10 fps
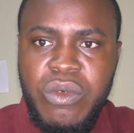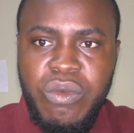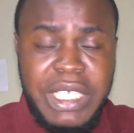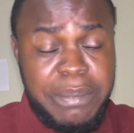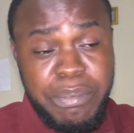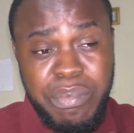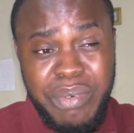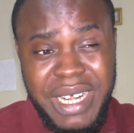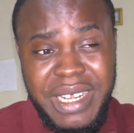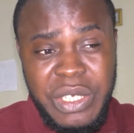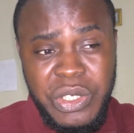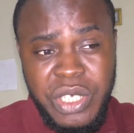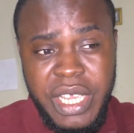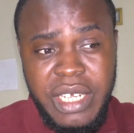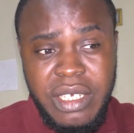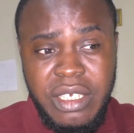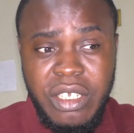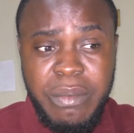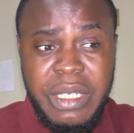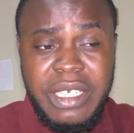with pregnancy,
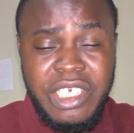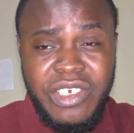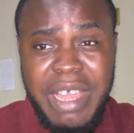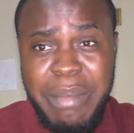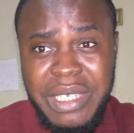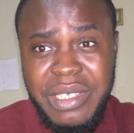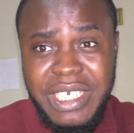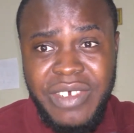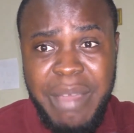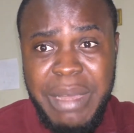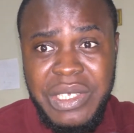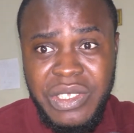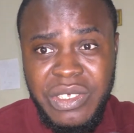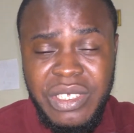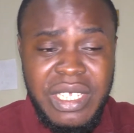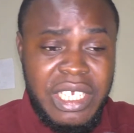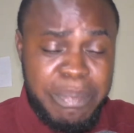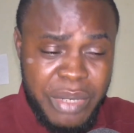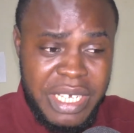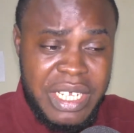
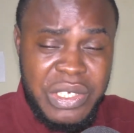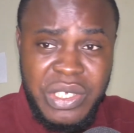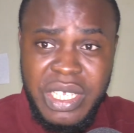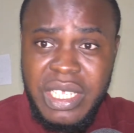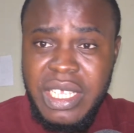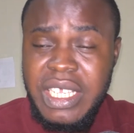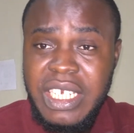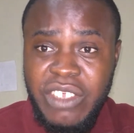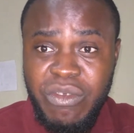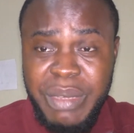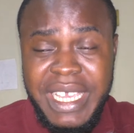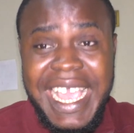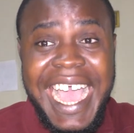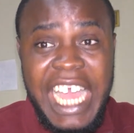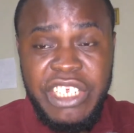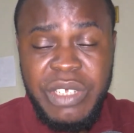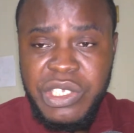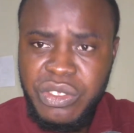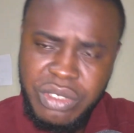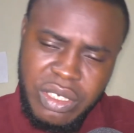trimester pregnancy, they will be
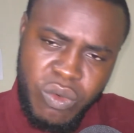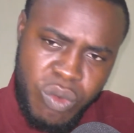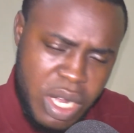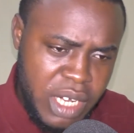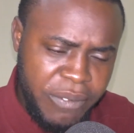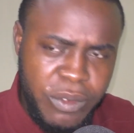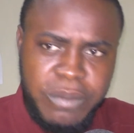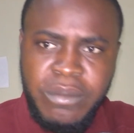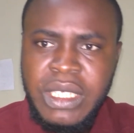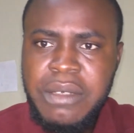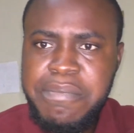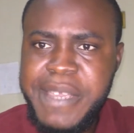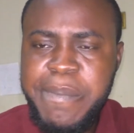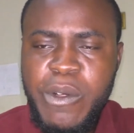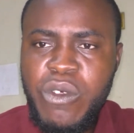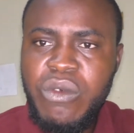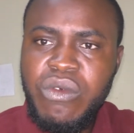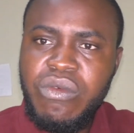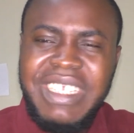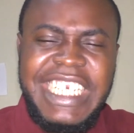addressed to. Wonderful. People
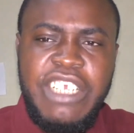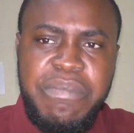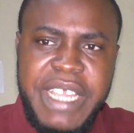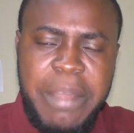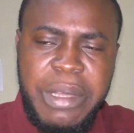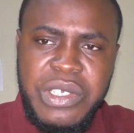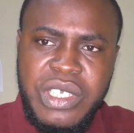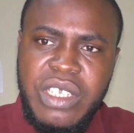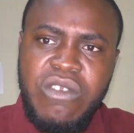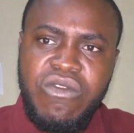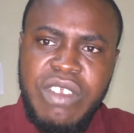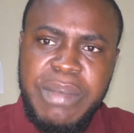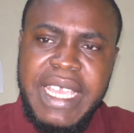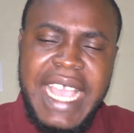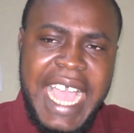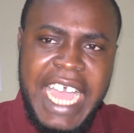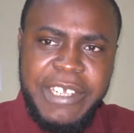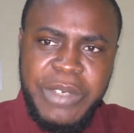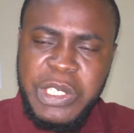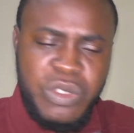with new babies will be
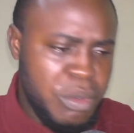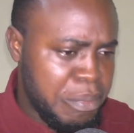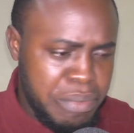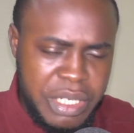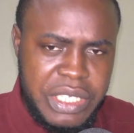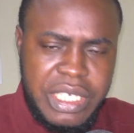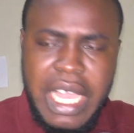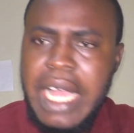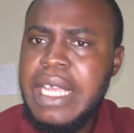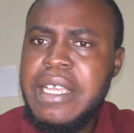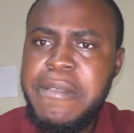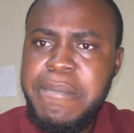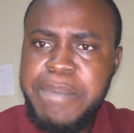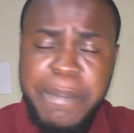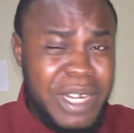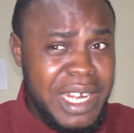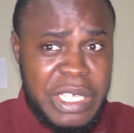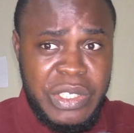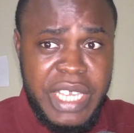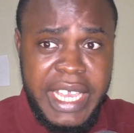addressed to. Praise God. People that are
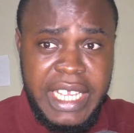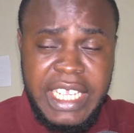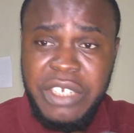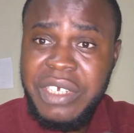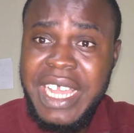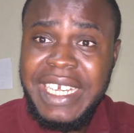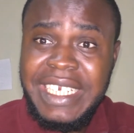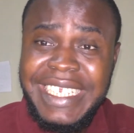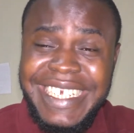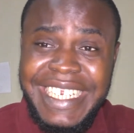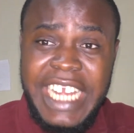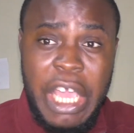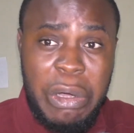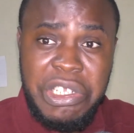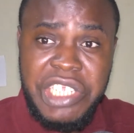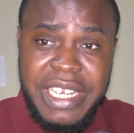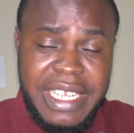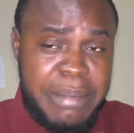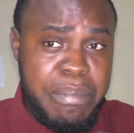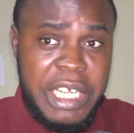sick, that they needed
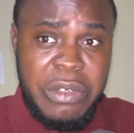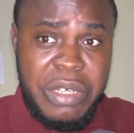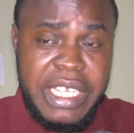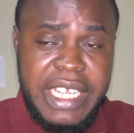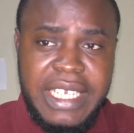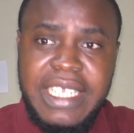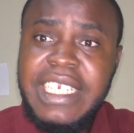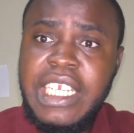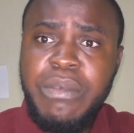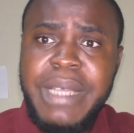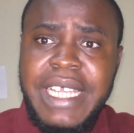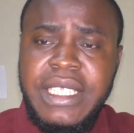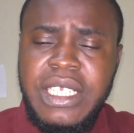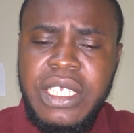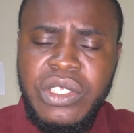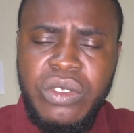urgent medical care, they will be attended